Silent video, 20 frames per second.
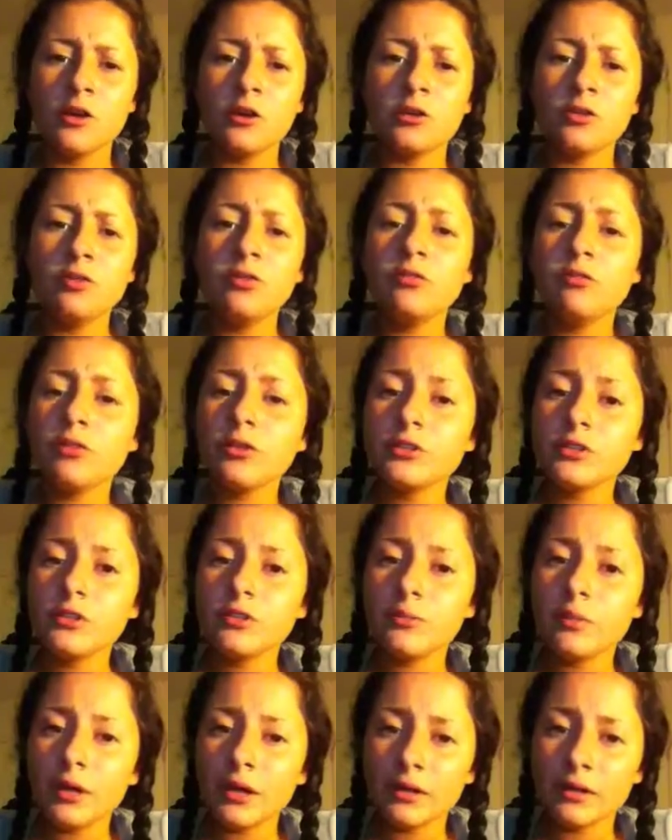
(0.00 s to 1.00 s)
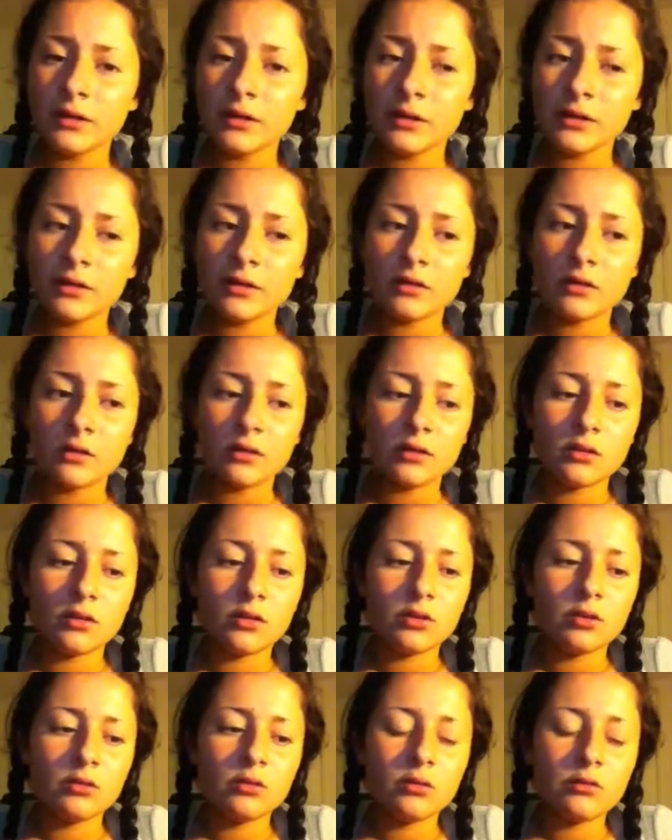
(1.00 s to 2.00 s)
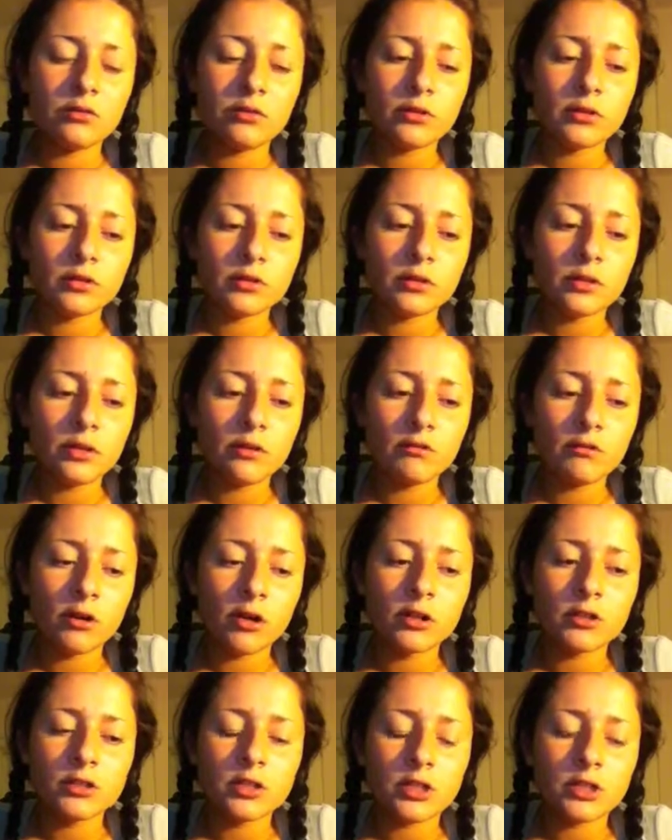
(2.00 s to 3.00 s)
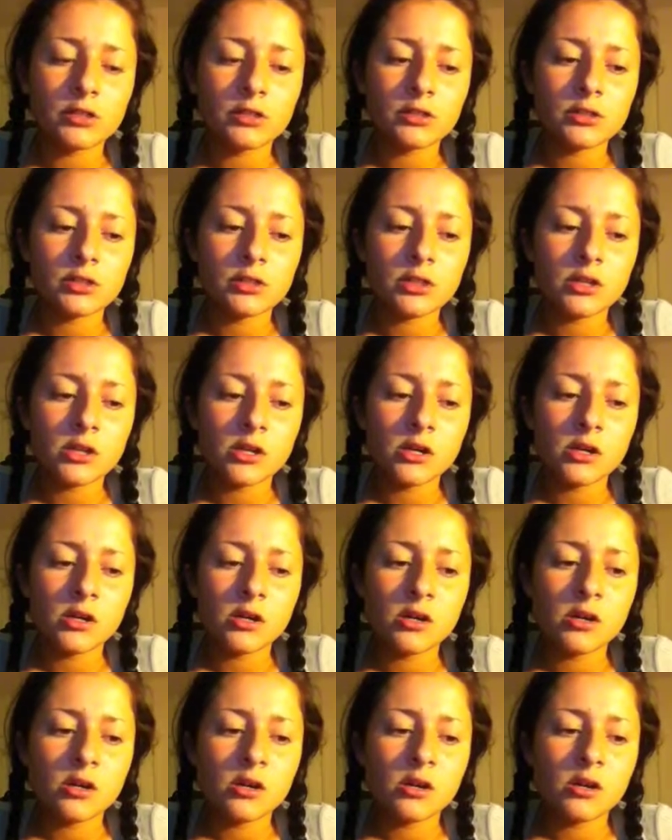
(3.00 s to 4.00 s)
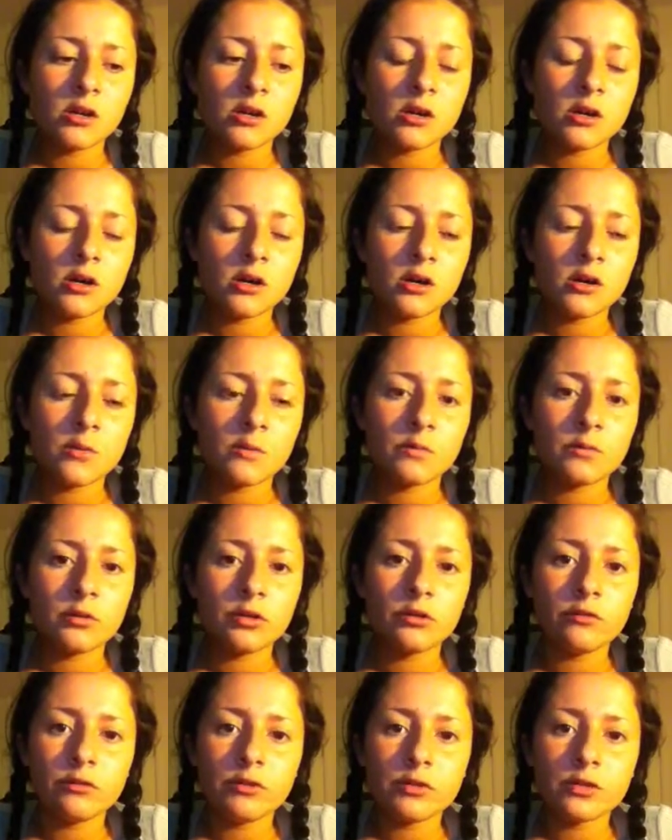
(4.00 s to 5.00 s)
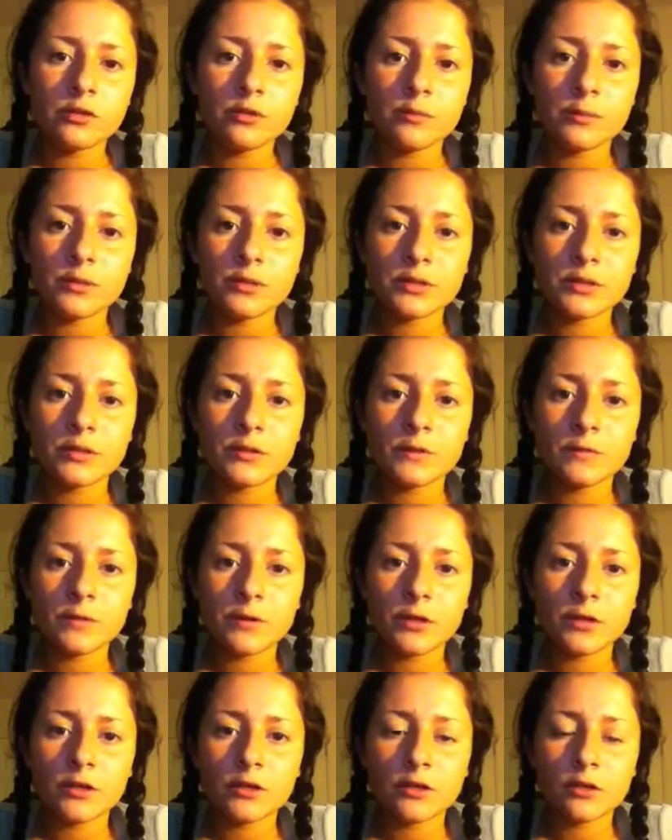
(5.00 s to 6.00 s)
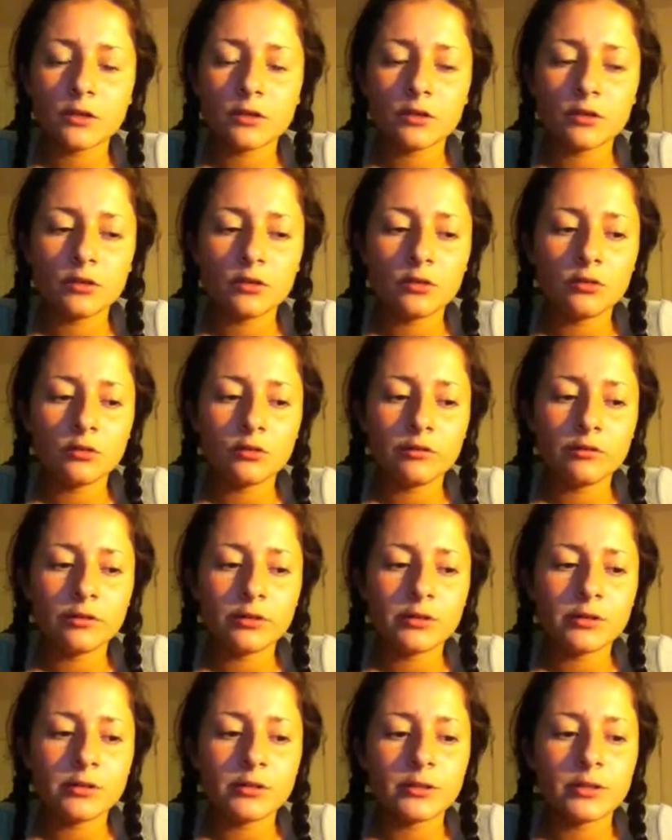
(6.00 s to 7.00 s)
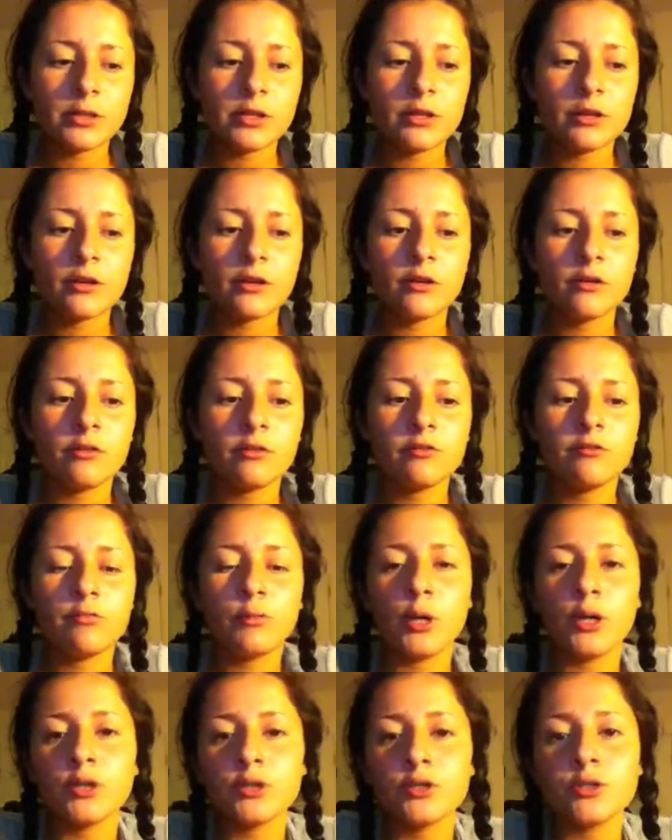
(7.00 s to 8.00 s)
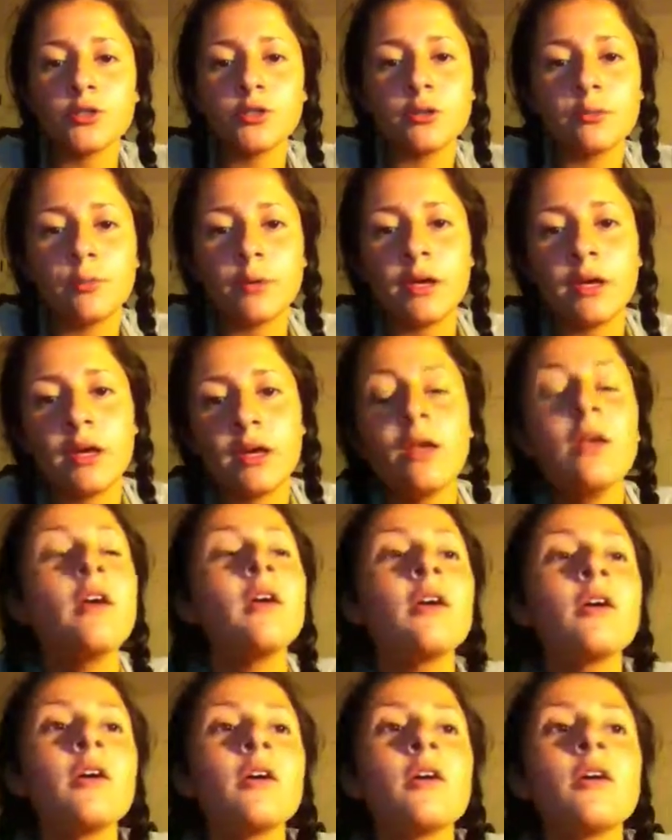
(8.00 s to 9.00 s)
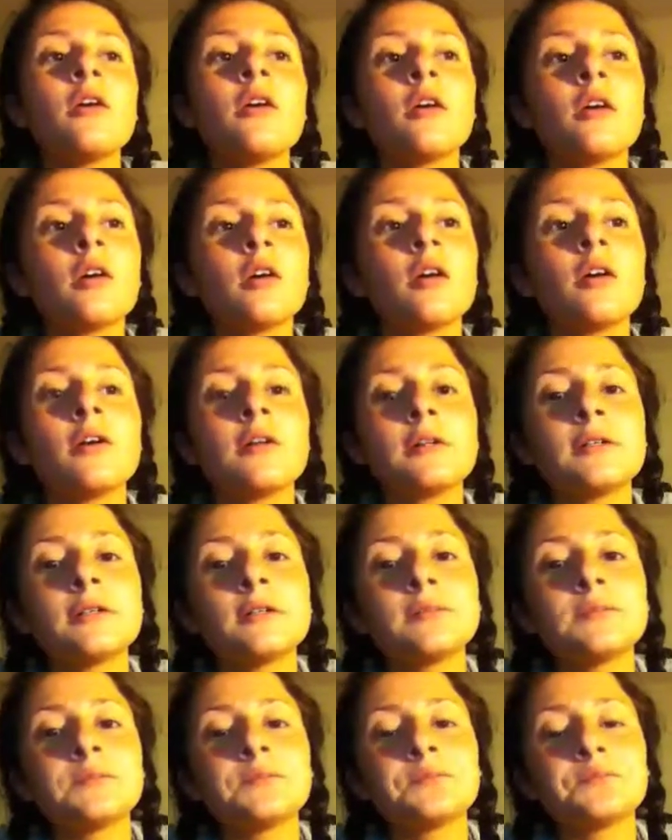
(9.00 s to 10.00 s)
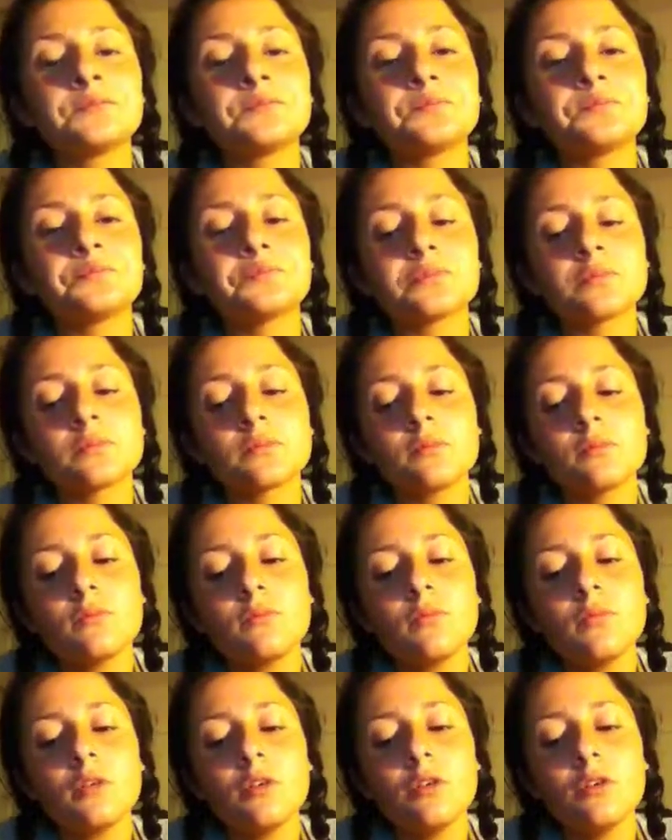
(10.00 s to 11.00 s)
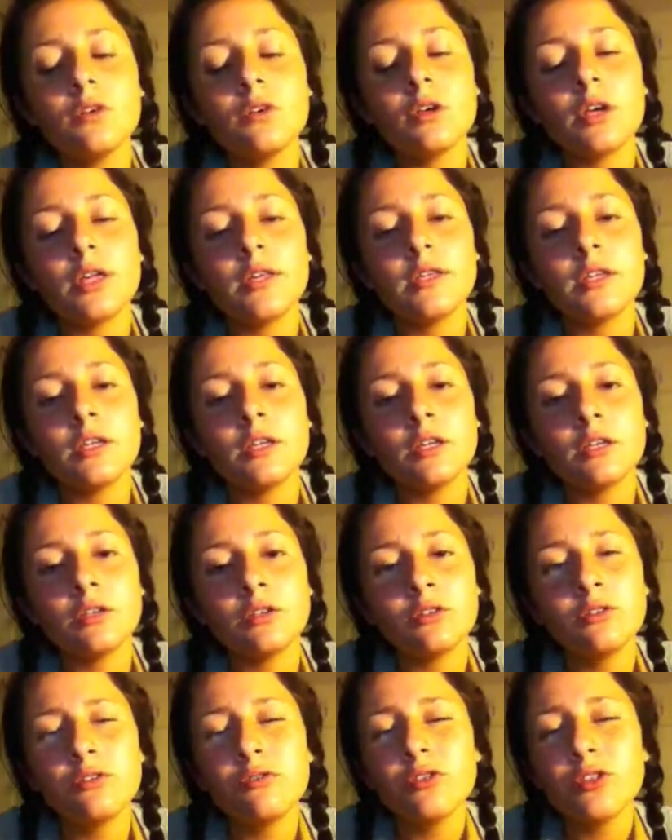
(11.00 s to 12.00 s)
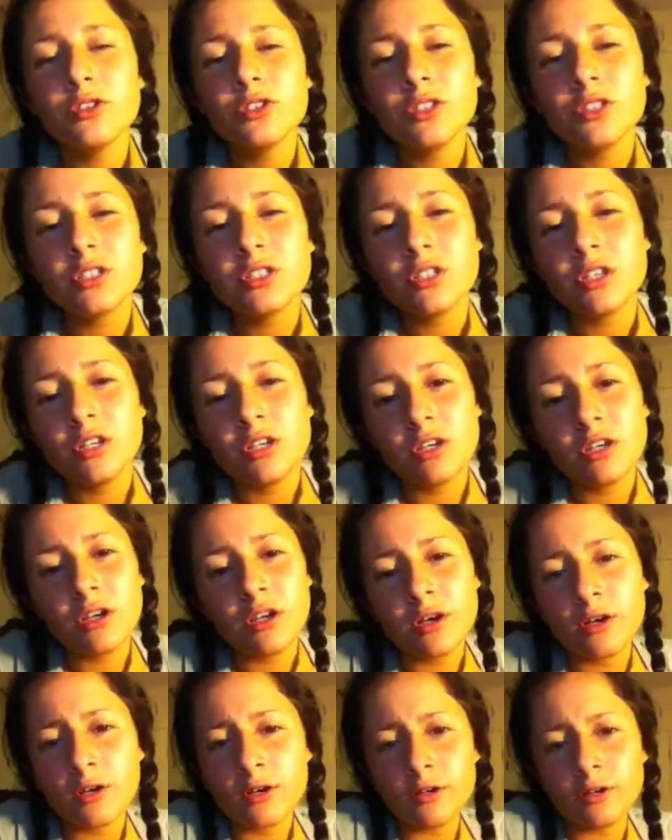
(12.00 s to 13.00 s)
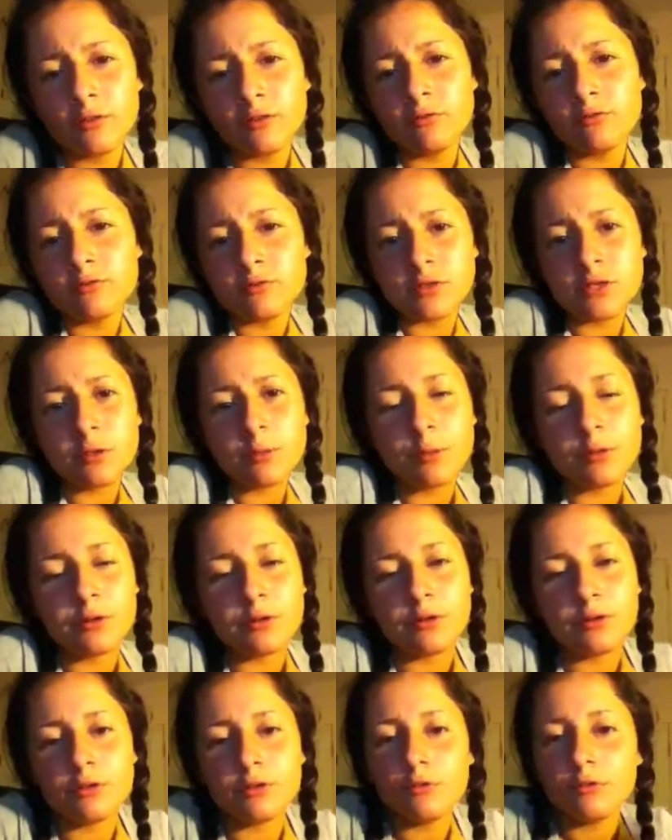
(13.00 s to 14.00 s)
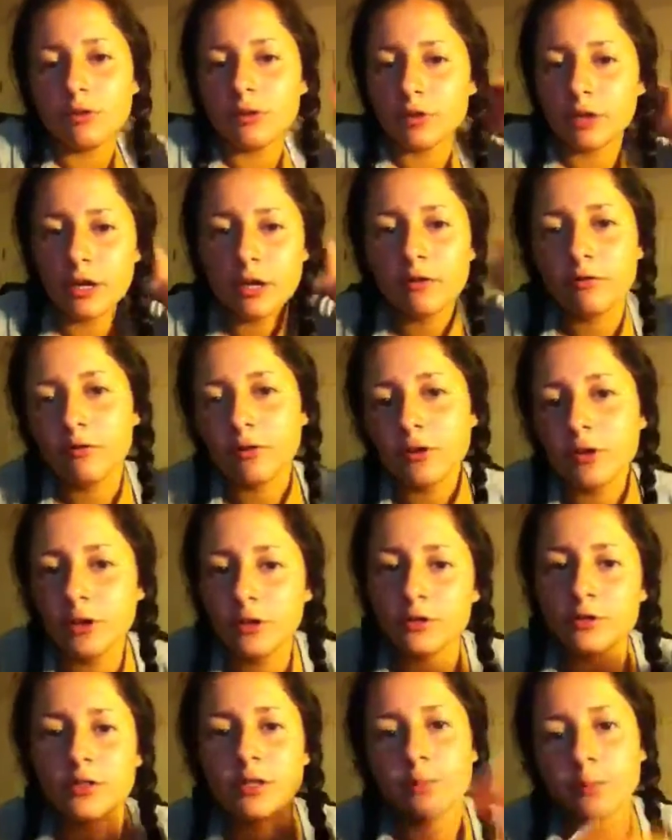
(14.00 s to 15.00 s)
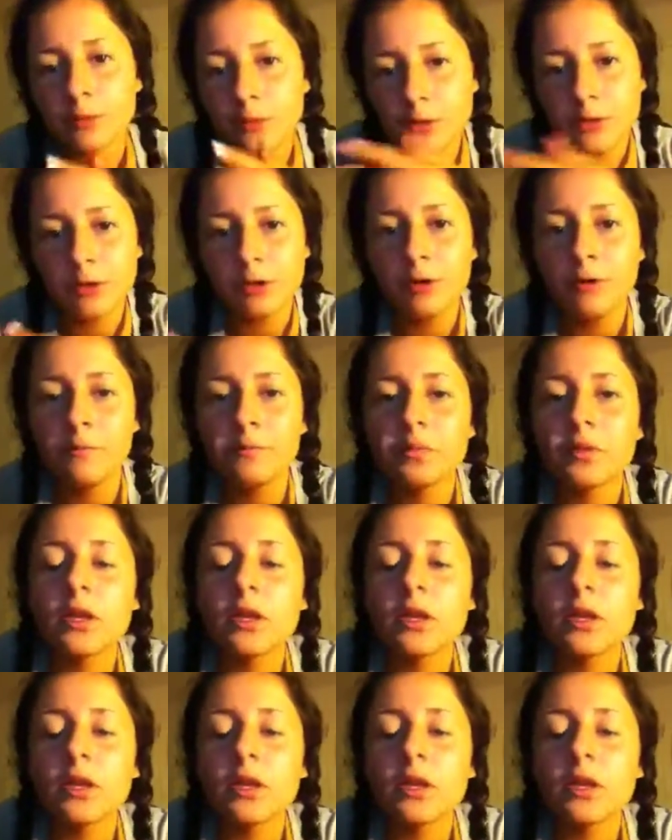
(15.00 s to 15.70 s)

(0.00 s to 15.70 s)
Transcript: University of Maryland, University of Rochester, um, University of Pacific, University of Monterey Bay. Um, and then University of San Bernardino, well, California, San Bernardino,